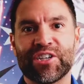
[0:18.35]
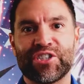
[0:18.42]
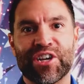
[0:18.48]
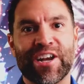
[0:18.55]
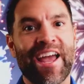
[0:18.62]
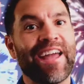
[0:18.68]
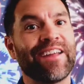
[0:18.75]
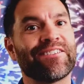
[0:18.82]

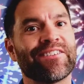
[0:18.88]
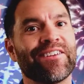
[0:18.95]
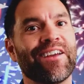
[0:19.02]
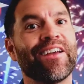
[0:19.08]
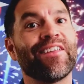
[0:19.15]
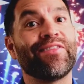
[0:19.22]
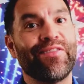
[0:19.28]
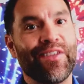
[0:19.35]
Jeanette,
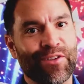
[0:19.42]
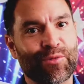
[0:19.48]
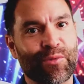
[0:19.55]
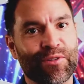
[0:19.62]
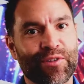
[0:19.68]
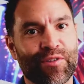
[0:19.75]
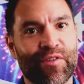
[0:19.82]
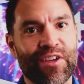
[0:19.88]
this
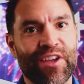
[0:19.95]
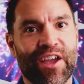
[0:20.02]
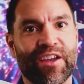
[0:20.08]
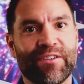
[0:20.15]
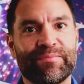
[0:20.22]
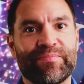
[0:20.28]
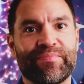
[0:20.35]
one's for you.